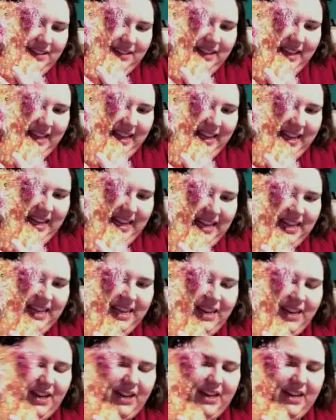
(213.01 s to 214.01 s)
kitty.
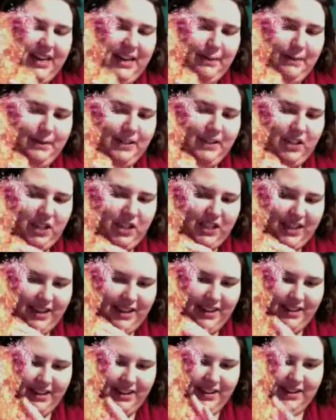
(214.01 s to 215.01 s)
Her name is
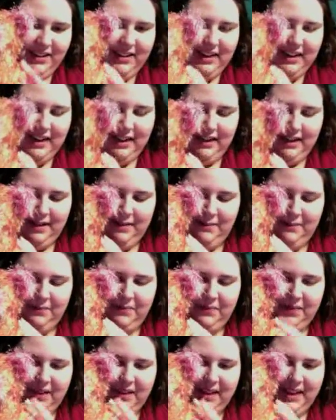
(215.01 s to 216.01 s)
Cheddar.
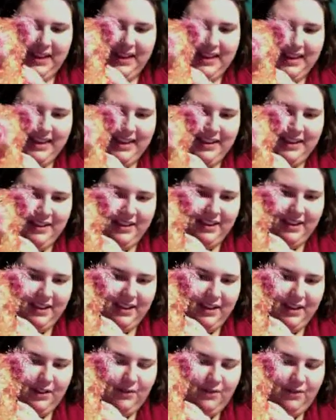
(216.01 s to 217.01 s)

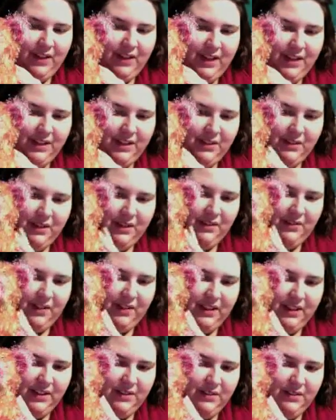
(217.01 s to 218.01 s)
I follow a
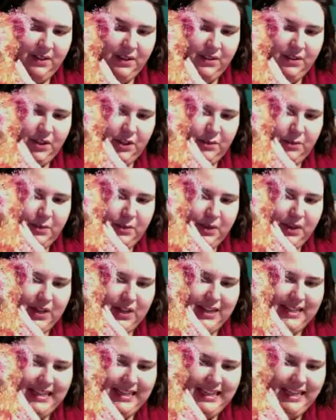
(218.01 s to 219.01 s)
fellow YouTuber
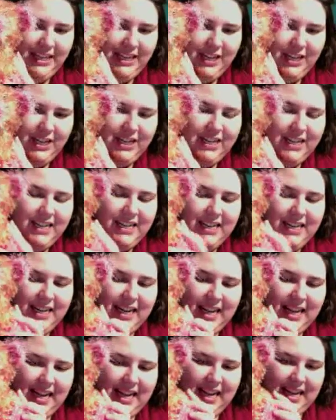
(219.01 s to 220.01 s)
on here.
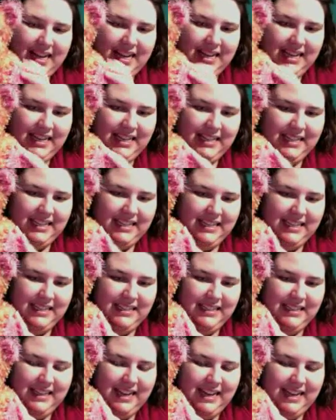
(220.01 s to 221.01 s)
He does
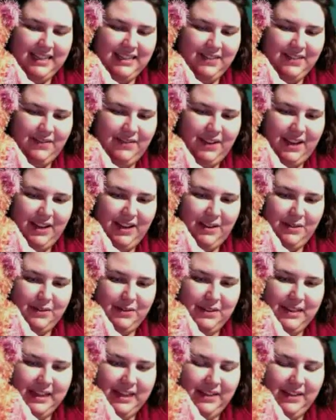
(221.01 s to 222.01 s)
some videos
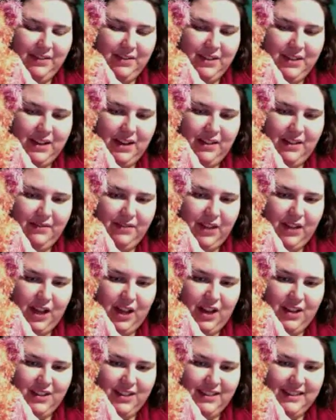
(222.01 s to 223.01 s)
and
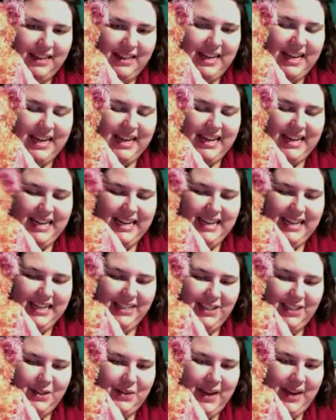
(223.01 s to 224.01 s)
vlogs, and he has
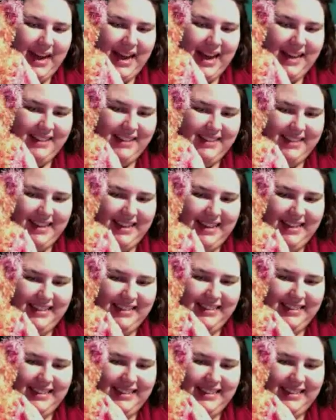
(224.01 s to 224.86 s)
two cats, and